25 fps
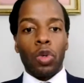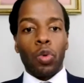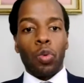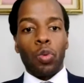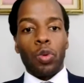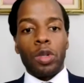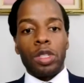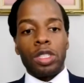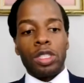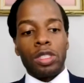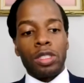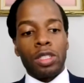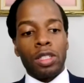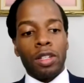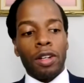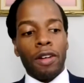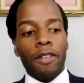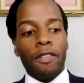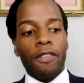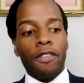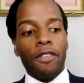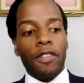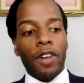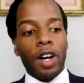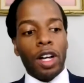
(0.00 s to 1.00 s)
which
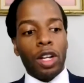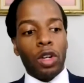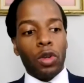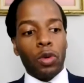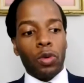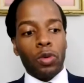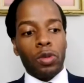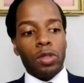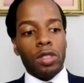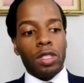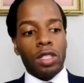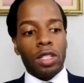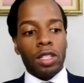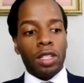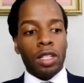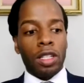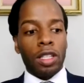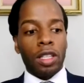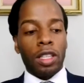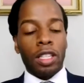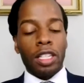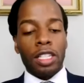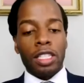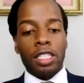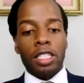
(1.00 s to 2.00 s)
funnels
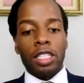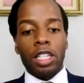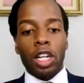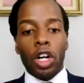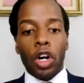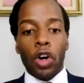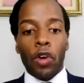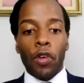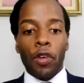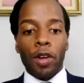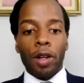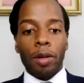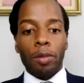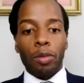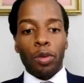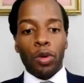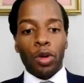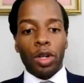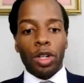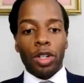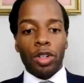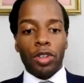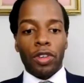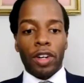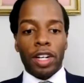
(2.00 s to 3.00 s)
this current
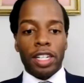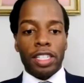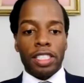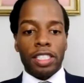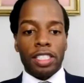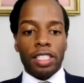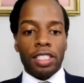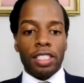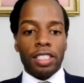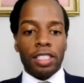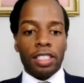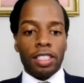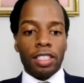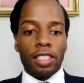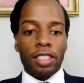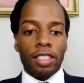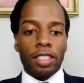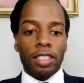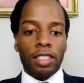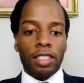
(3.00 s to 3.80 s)
border crisis?